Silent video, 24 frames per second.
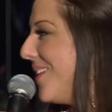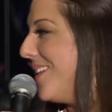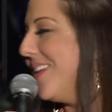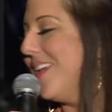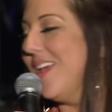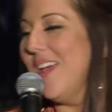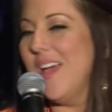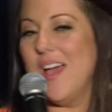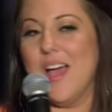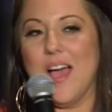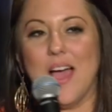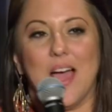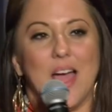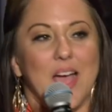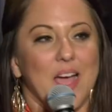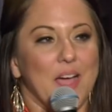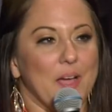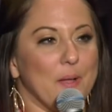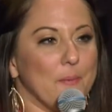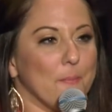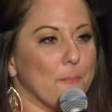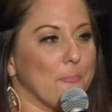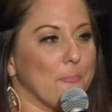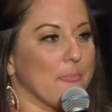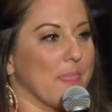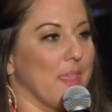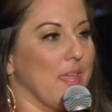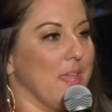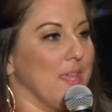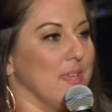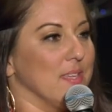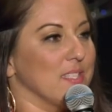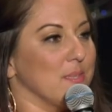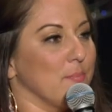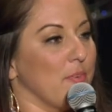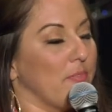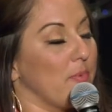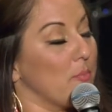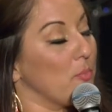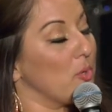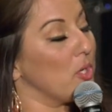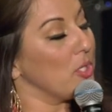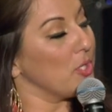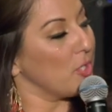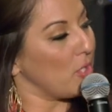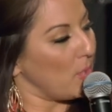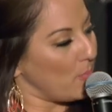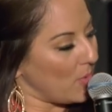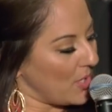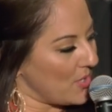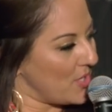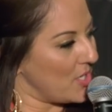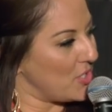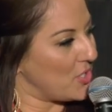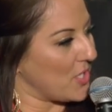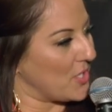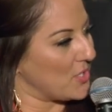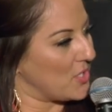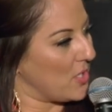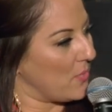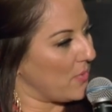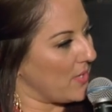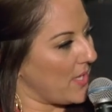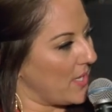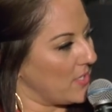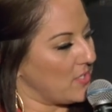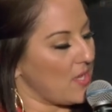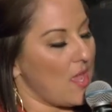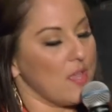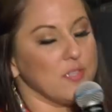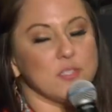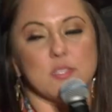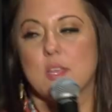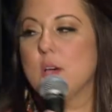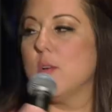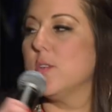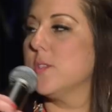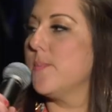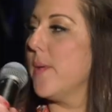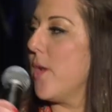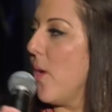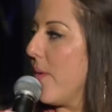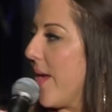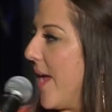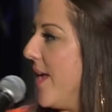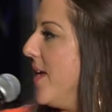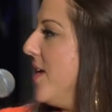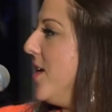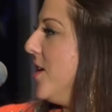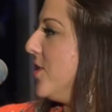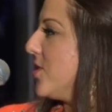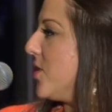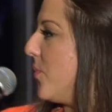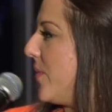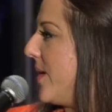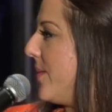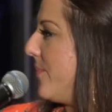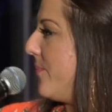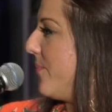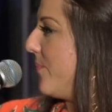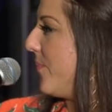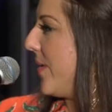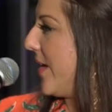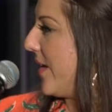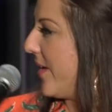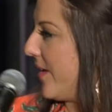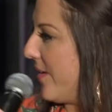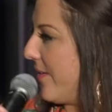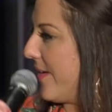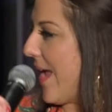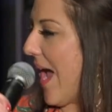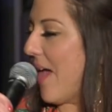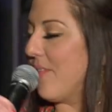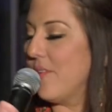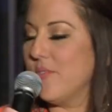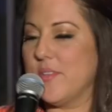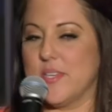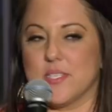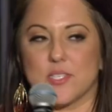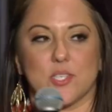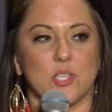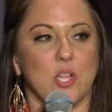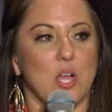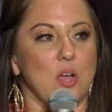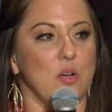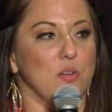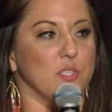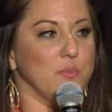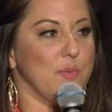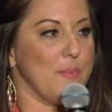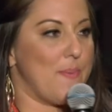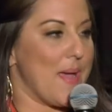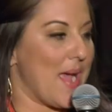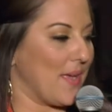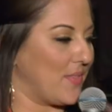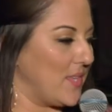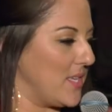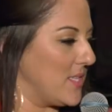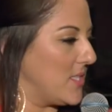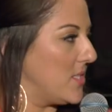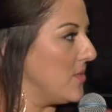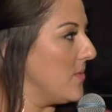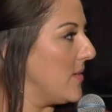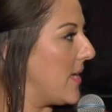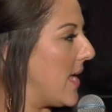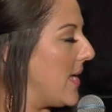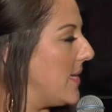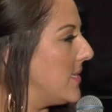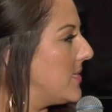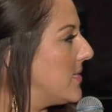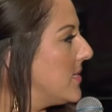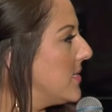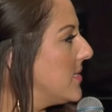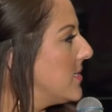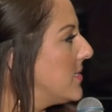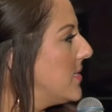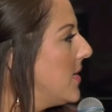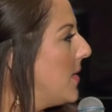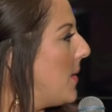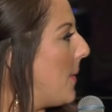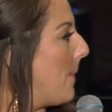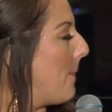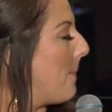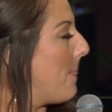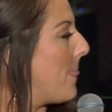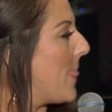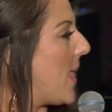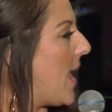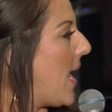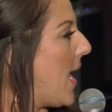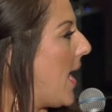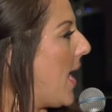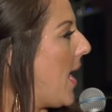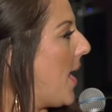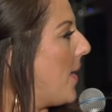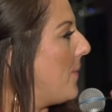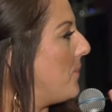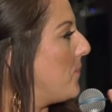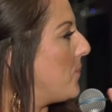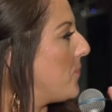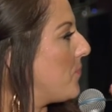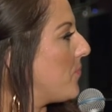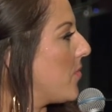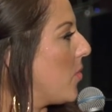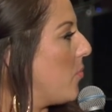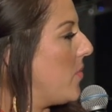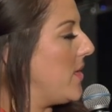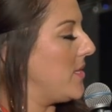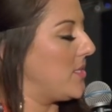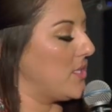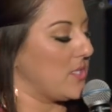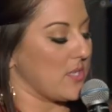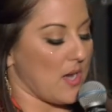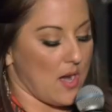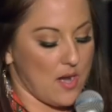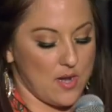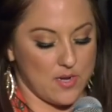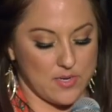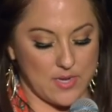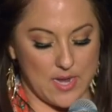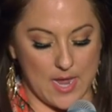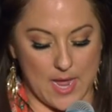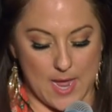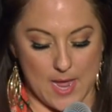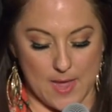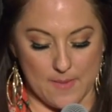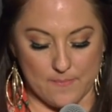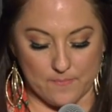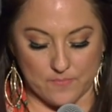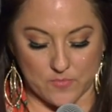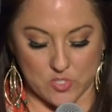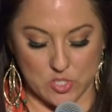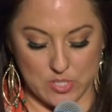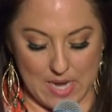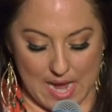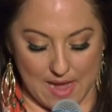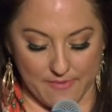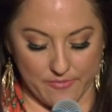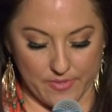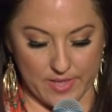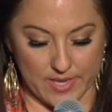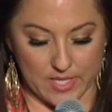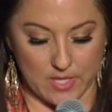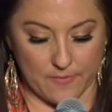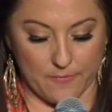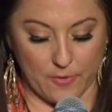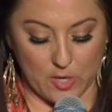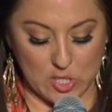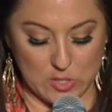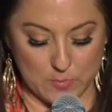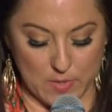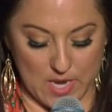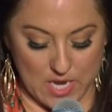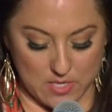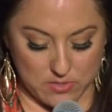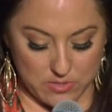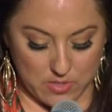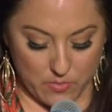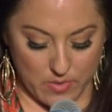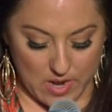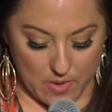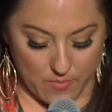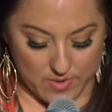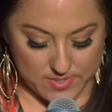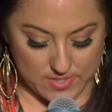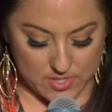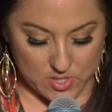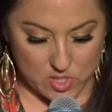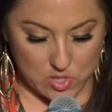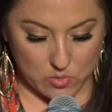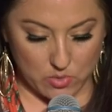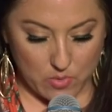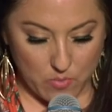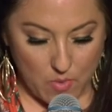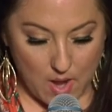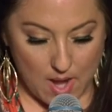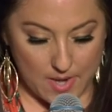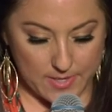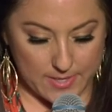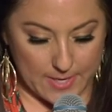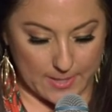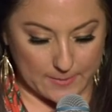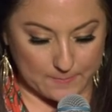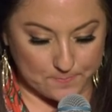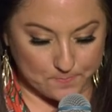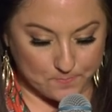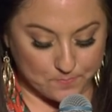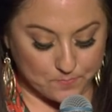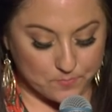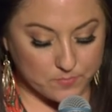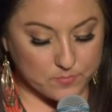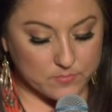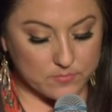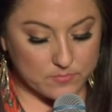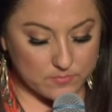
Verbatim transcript: you know, and um, some of them were a little more than gentle, and we're like, toss those. But okay, so we, we gather these clothes and we pack these suitcases, and we start um, traveling. And the first place we went was into Rwanda.